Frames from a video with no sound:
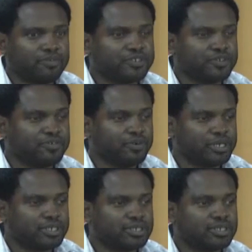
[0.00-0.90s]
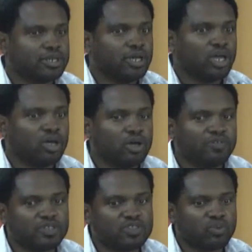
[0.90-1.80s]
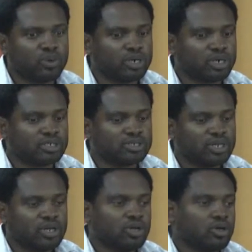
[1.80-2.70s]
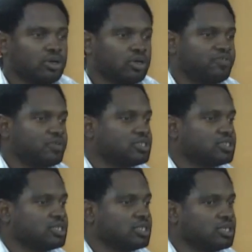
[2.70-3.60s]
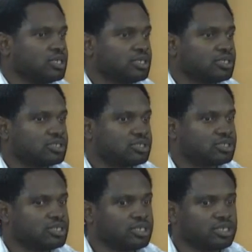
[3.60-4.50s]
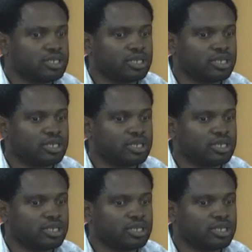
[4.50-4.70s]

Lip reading: know if it's your voice, or if it's the words, or if it's the scene